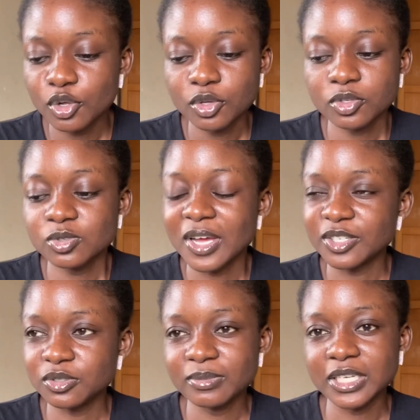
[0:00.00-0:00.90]
So I
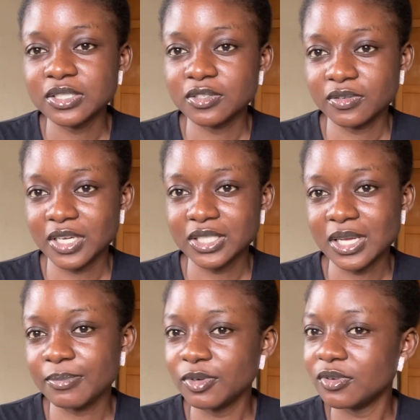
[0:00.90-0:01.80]
told myself that
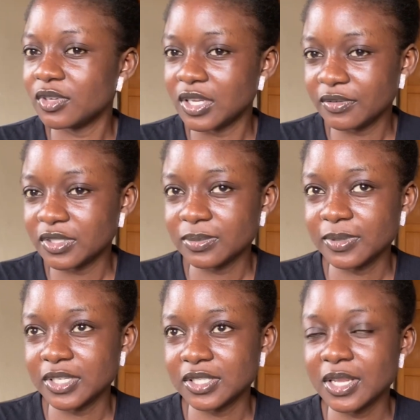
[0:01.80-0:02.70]
I'm not going to leave this
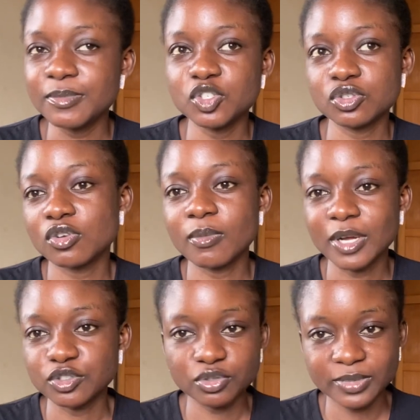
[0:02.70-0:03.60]
place. Let me just come
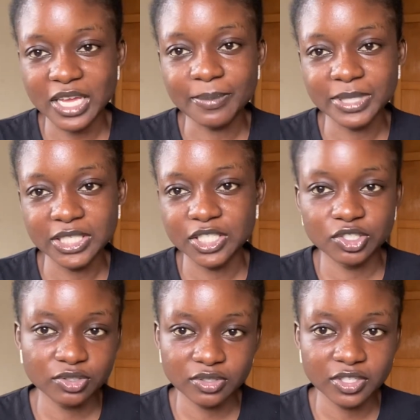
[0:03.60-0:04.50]
and drop the
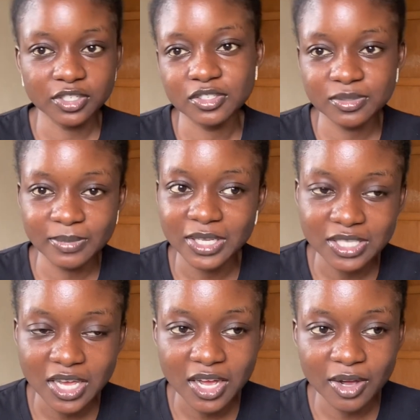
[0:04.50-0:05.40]
application. It doesn't
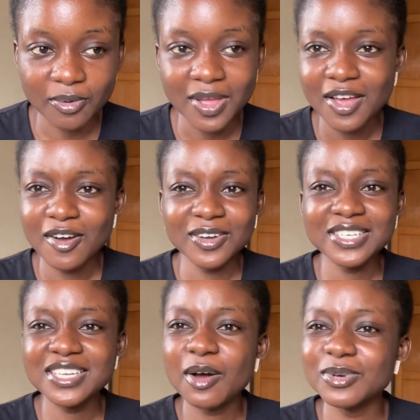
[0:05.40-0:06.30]
matter how.
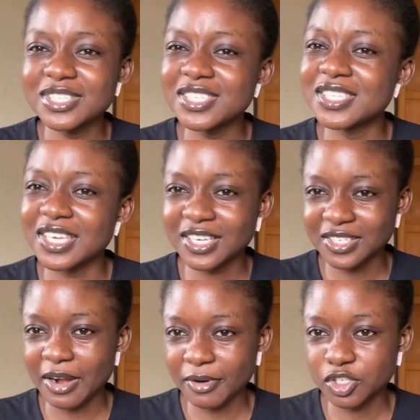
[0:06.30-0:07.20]
Honestly, I wasn't seeing
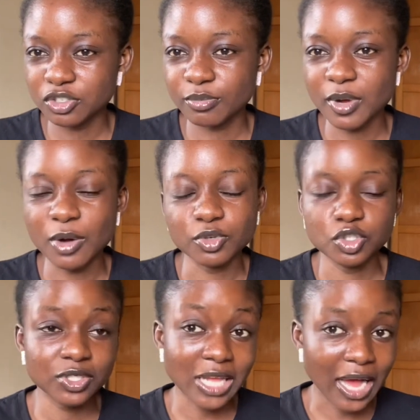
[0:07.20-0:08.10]
direction, but I was
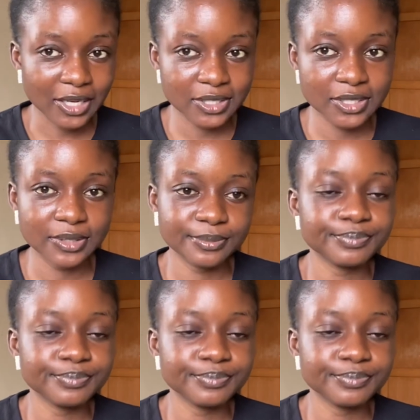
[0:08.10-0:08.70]
just acting.